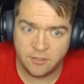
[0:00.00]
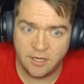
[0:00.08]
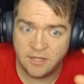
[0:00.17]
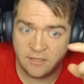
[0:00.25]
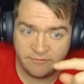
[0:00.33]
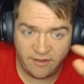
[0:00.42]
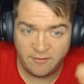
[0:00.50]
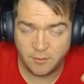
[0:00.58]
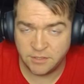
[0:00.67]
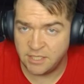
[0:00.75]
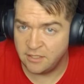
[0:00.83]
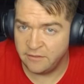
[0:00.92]
and then
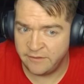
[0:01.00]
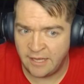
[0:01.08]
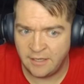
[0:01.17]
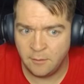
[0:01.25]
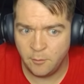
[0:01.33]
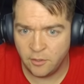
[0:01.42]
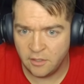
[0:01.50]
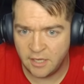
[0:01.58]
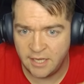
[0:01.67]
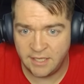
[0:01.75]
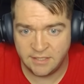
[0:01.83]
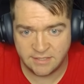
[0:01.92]
5% of that number
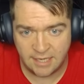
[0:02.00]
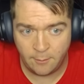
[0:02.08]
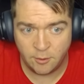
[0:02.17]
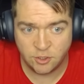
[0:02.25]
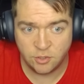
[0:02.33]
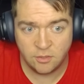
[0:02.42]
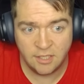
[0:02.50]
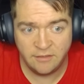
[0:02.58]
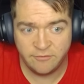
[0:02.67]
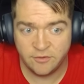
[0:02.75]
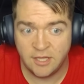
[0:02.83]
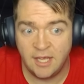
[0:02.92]
is how much you get
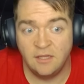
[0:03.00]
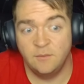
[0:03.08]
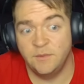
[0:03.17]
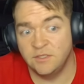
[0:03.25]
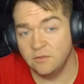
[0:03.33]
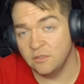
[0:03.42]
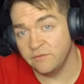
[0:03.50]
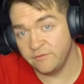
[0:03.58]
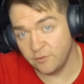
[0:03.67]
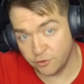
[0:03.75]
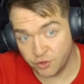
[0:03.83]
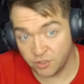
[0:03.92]
for the elemental
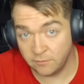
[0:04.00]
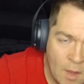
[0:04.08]
conversion.